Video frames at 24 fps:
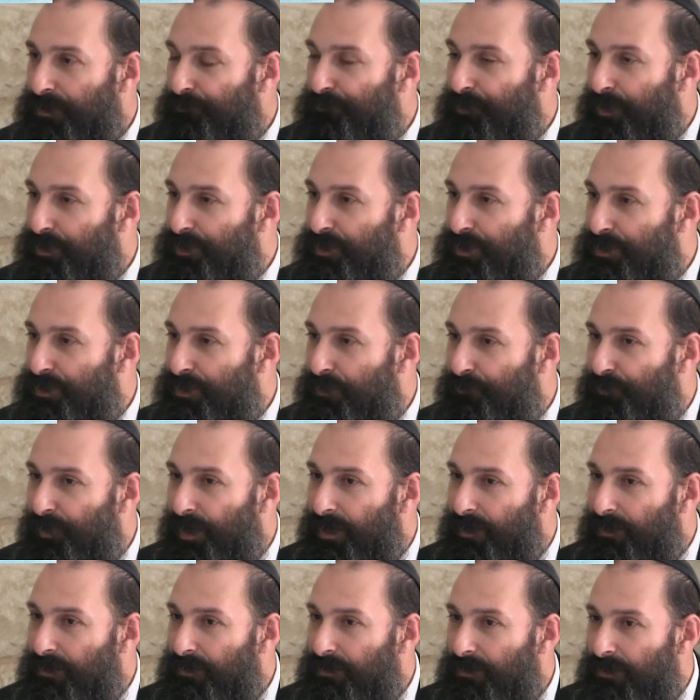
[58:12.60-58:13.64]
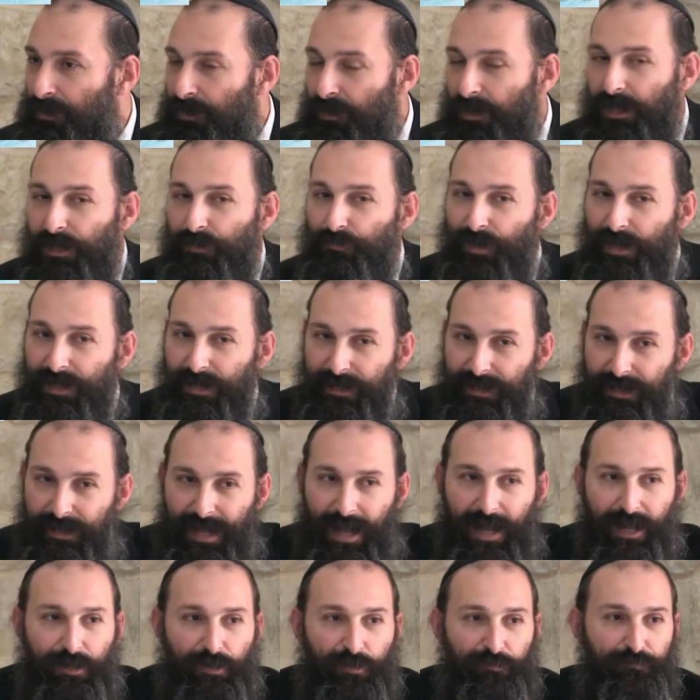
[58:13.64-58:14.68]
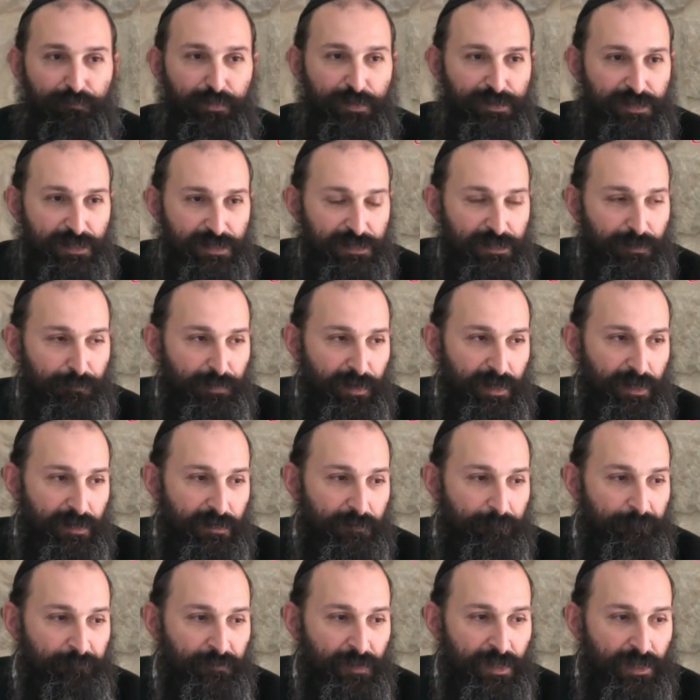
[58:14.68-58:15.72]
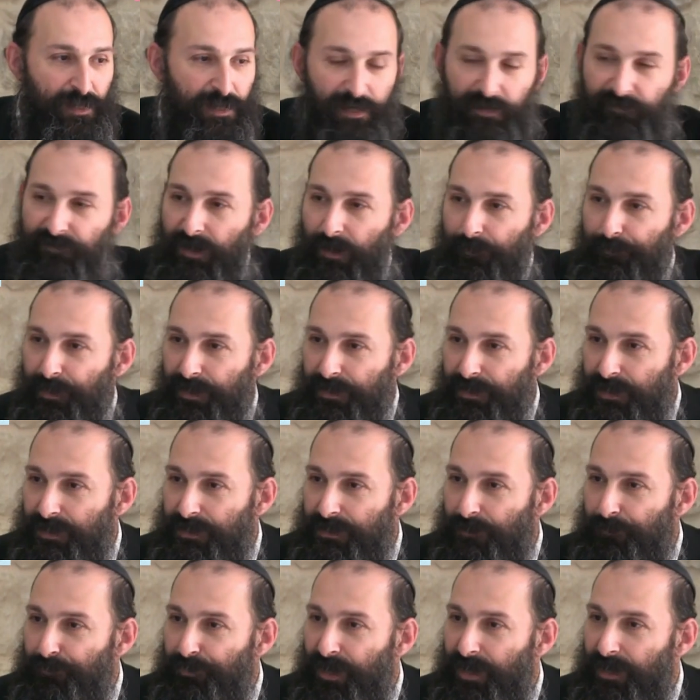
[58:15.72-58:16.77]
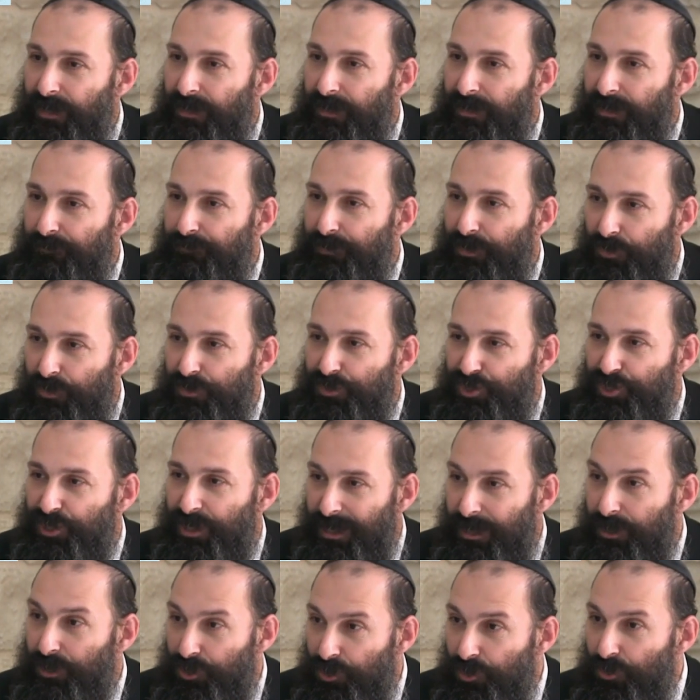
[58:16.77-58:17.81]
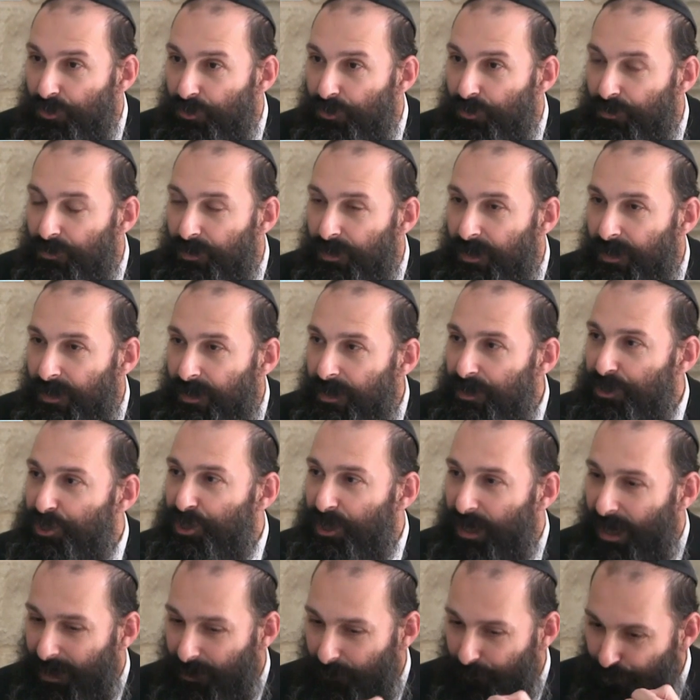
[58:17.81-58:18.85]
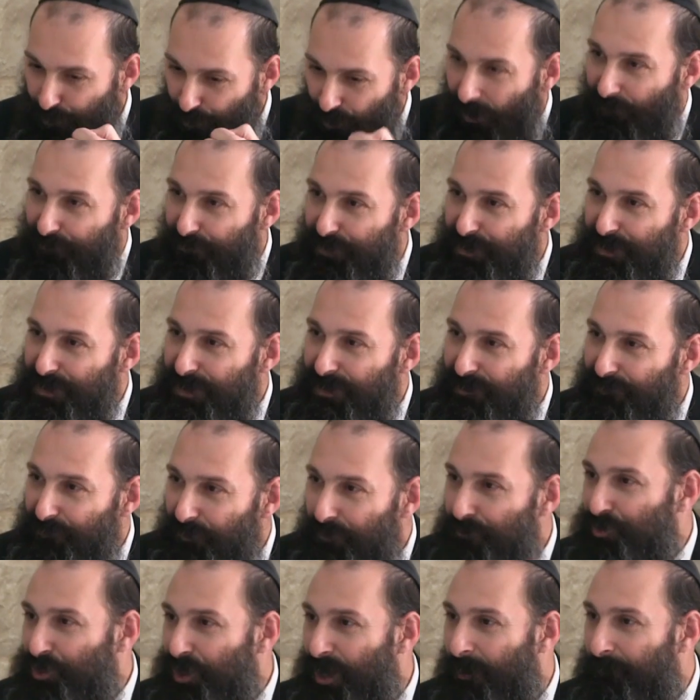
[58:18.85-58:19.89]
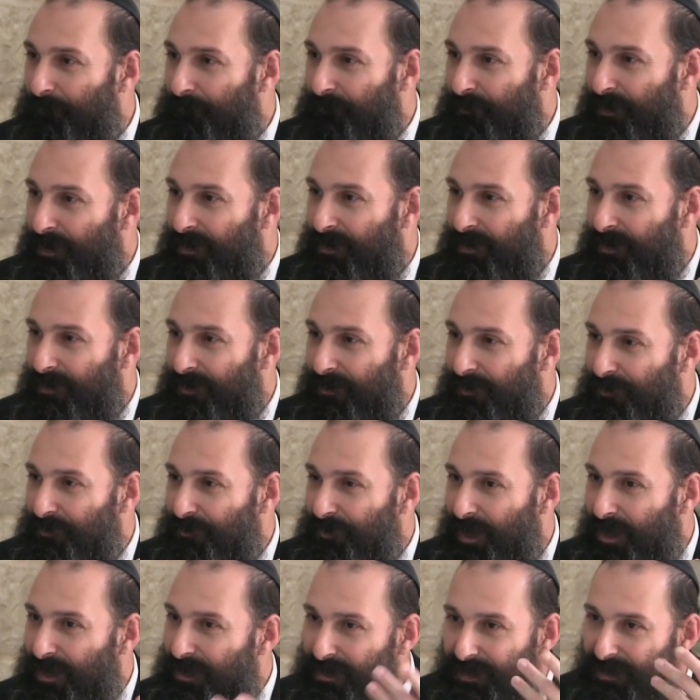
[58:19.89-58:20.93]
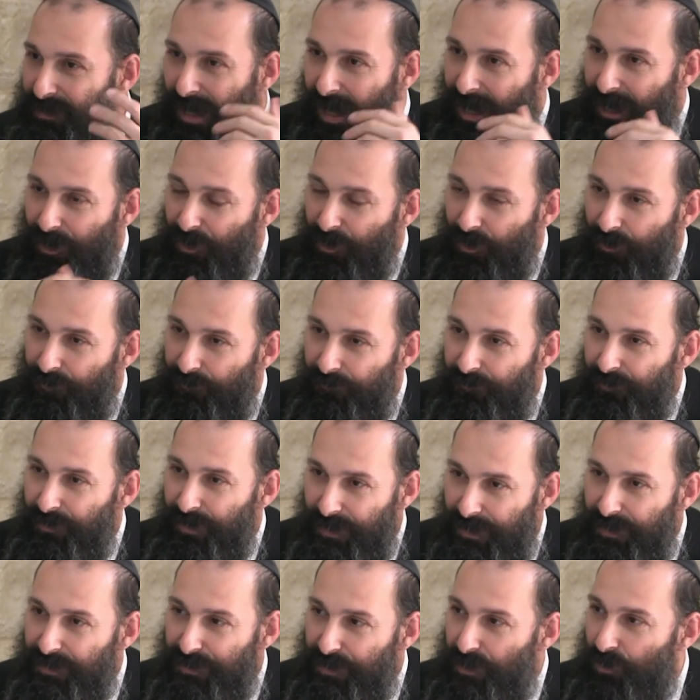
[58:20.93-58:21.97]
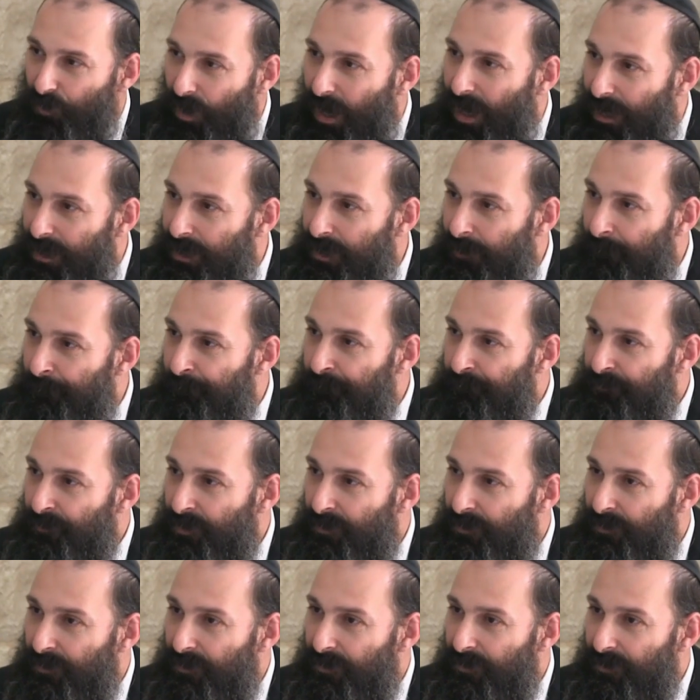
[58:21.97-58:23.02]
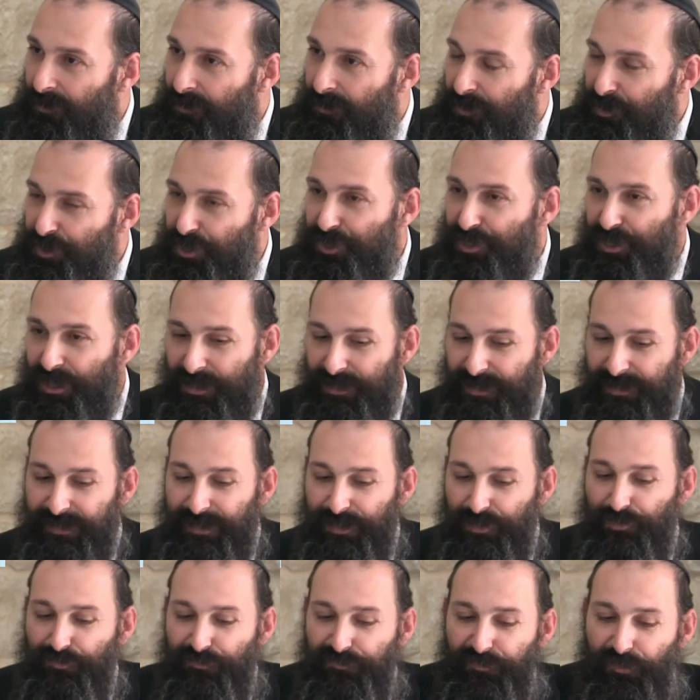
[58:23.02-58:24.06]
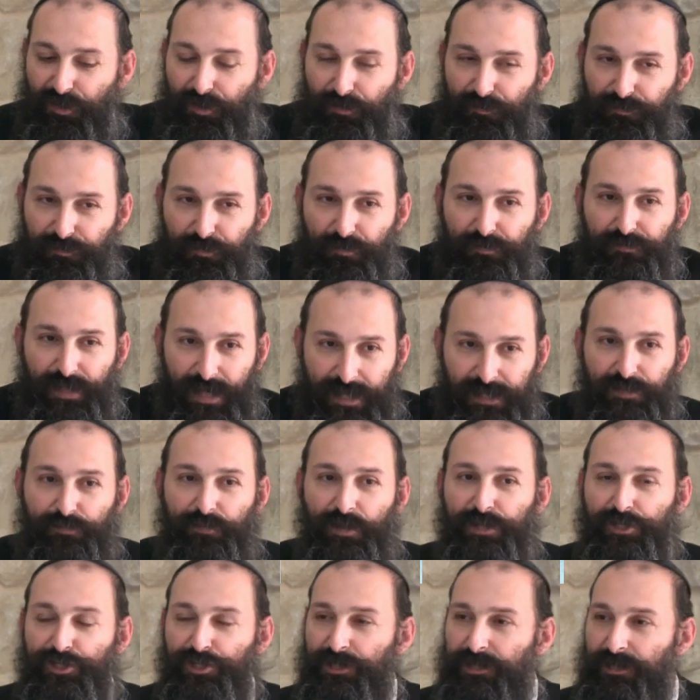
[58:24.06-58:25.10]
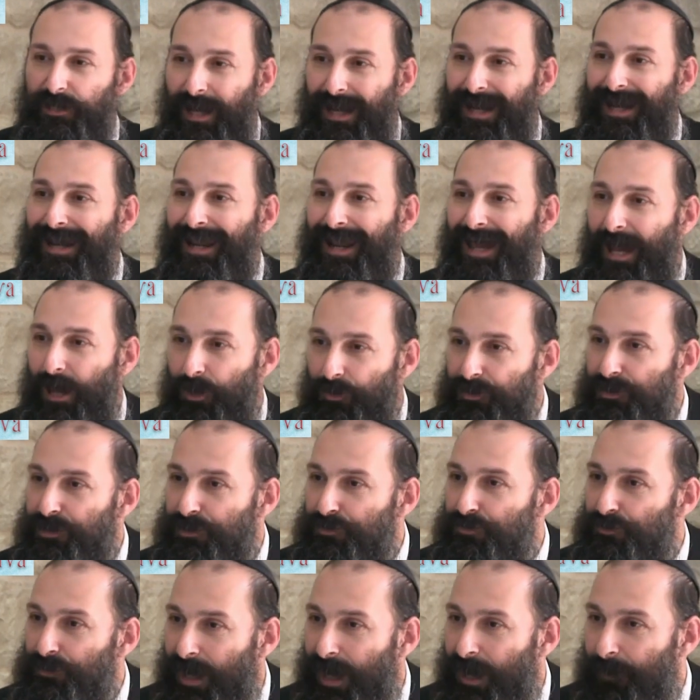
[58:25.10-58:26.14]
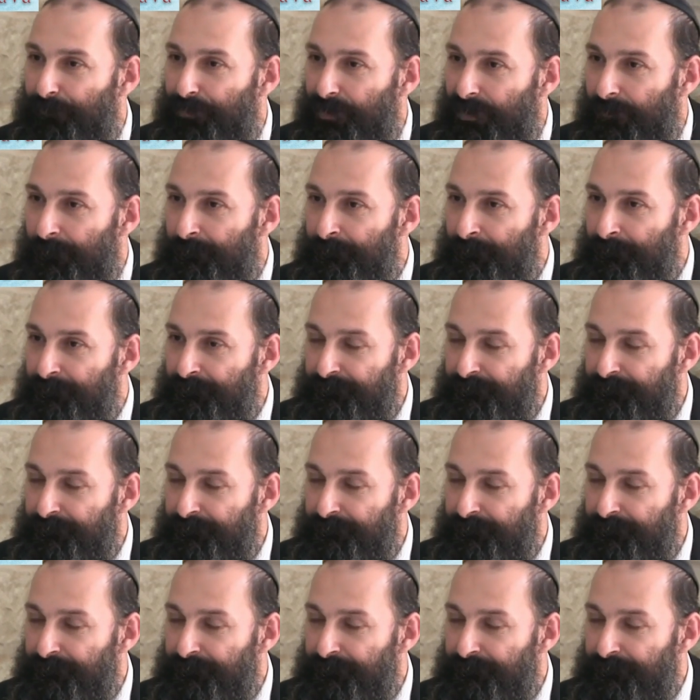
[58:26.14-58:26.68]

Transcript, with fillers: participated and why did Yaakov participated? Rivka participated in it because she knew she had a prophecy from Shem that Yaakov is the one. She just need to follow through. That's why she allowed it to happen.